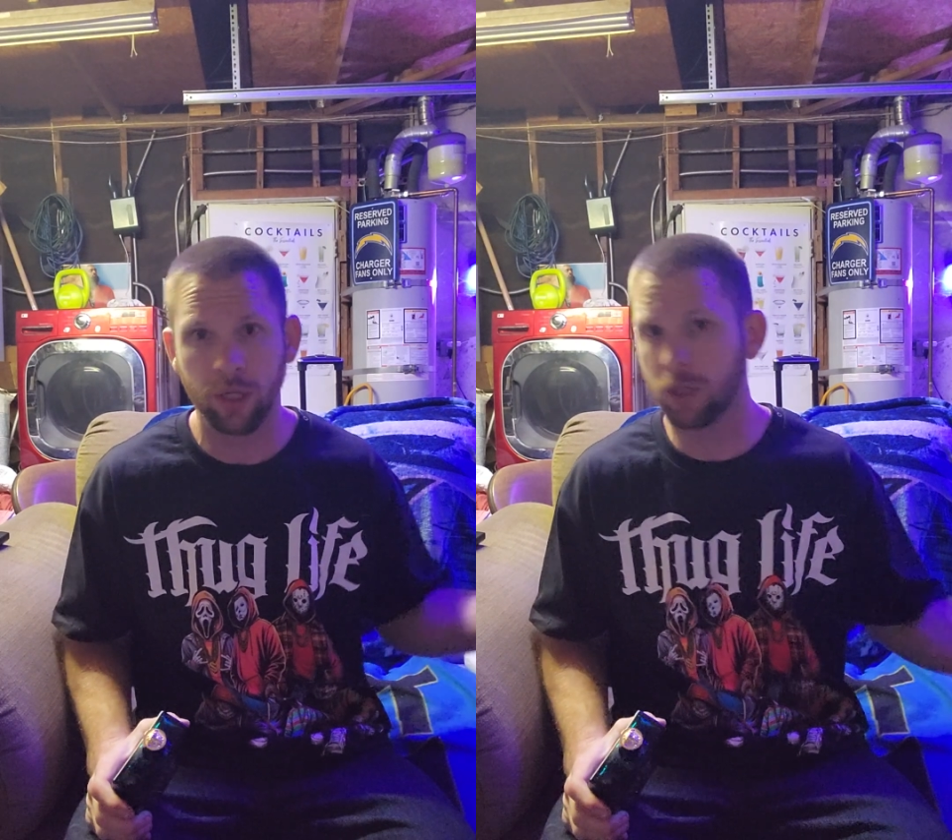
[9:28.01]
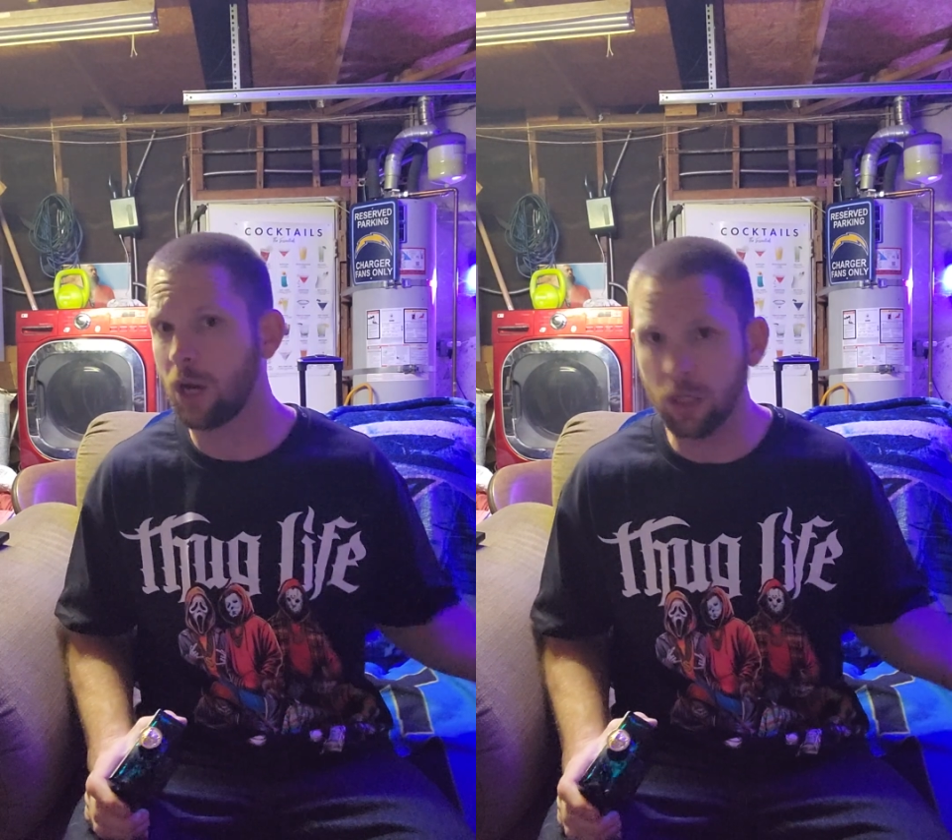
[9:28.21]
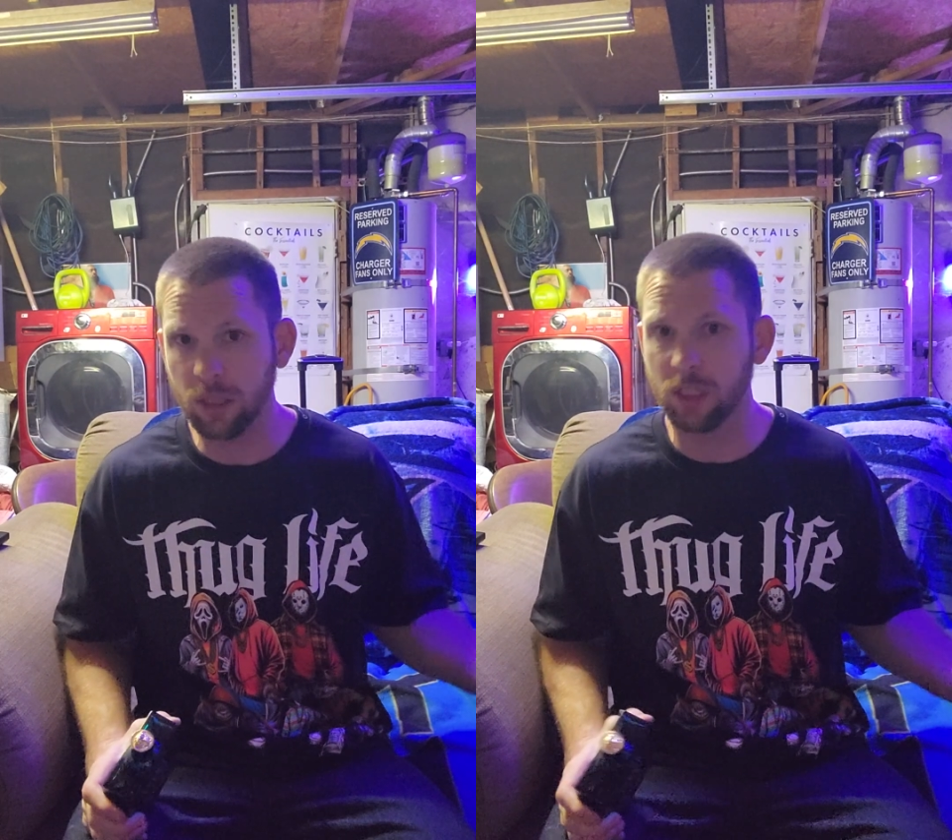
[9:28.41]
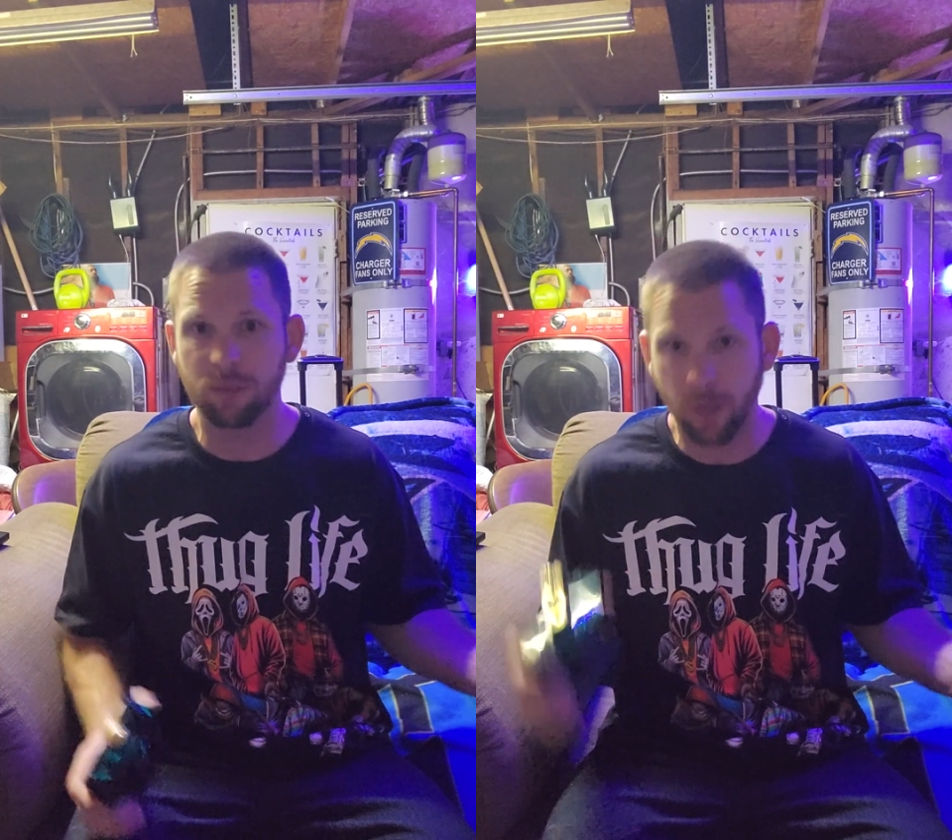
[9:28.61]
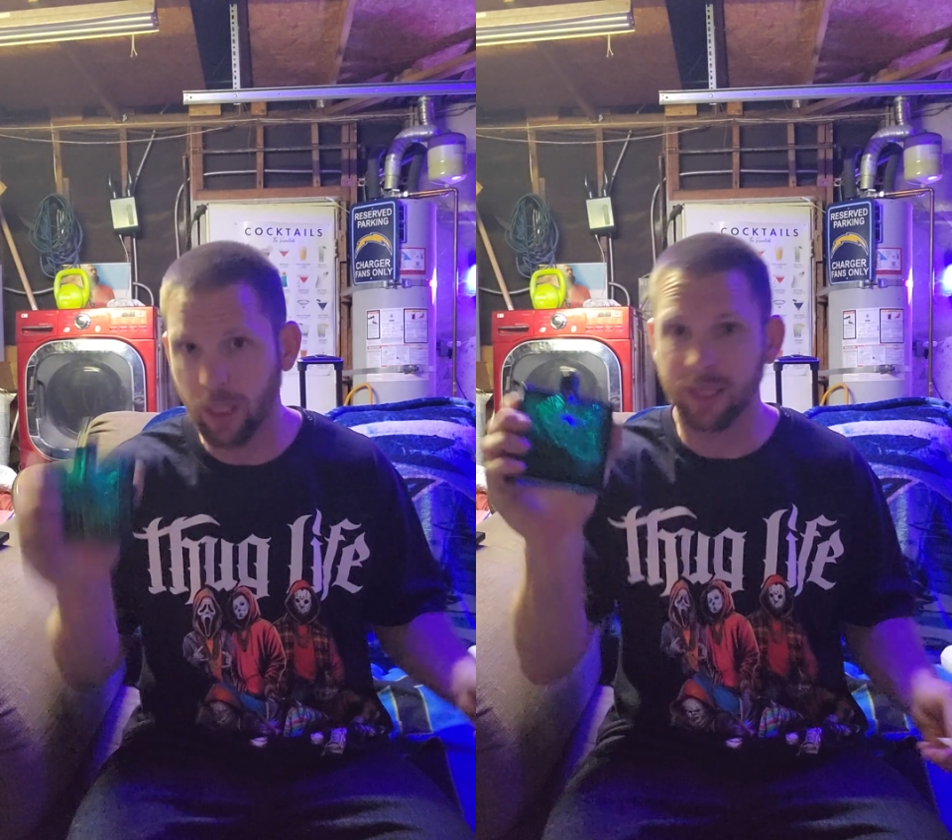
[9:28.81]
your car is going to
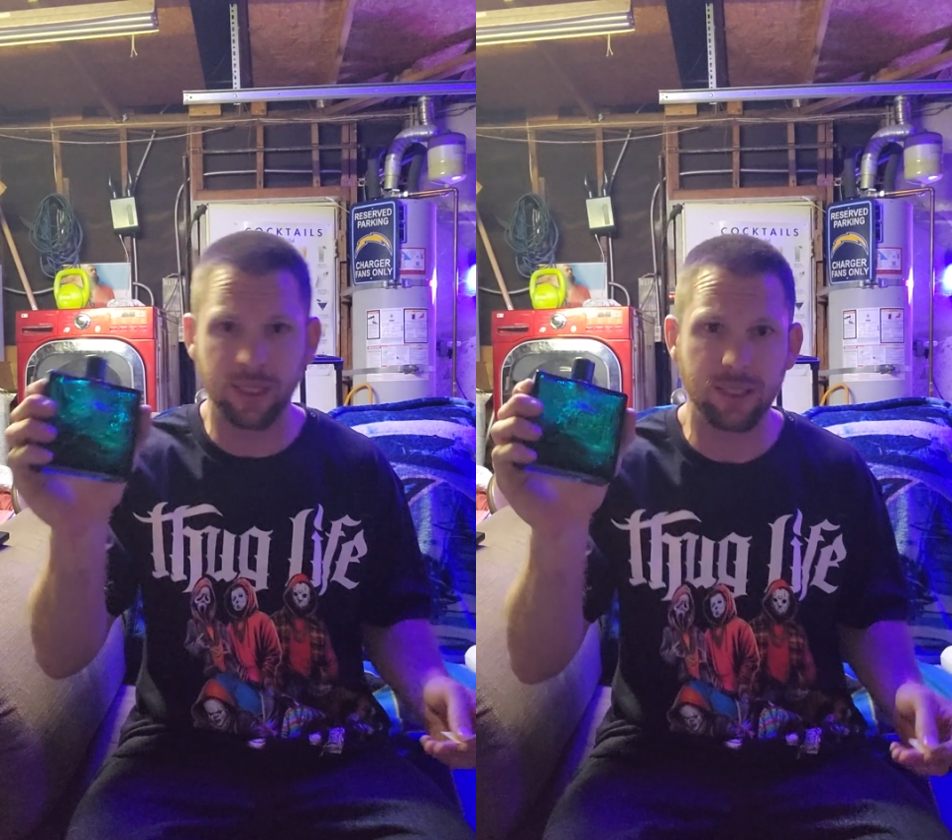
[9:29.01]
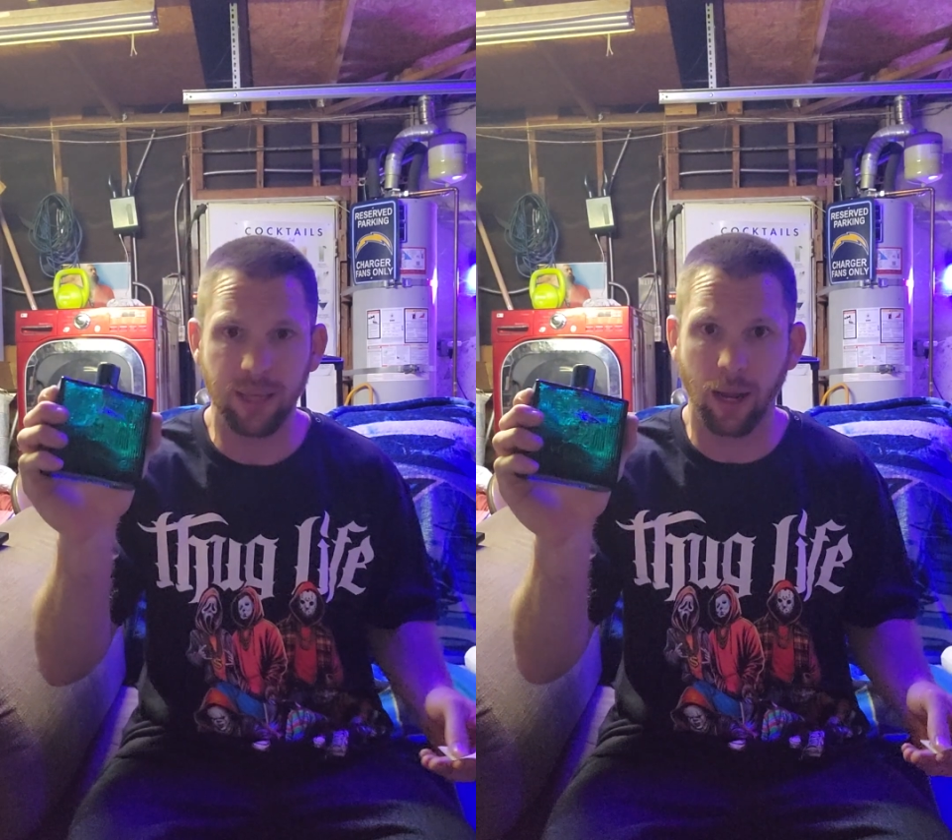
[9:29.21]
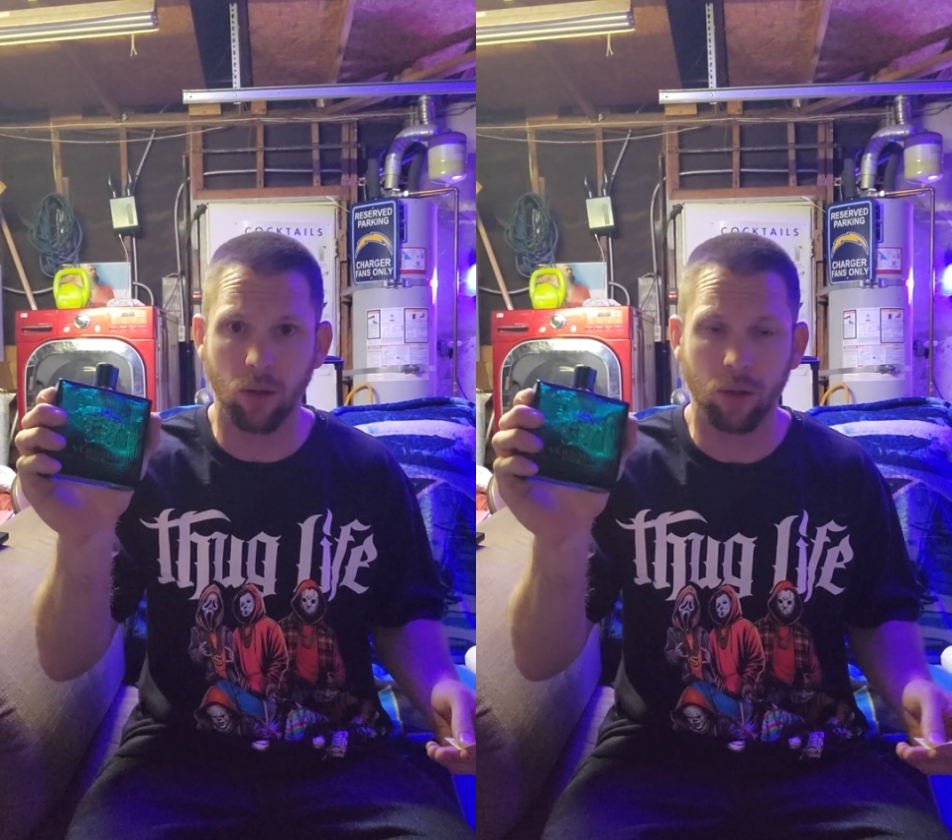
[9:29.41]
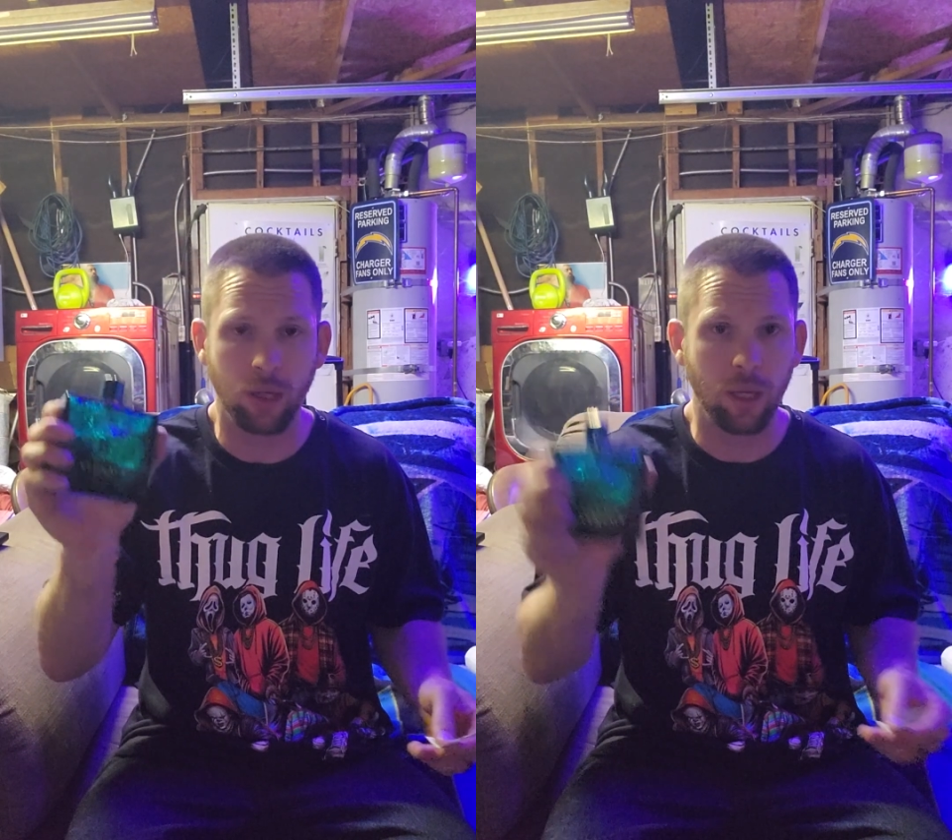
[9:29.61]
smell like this now.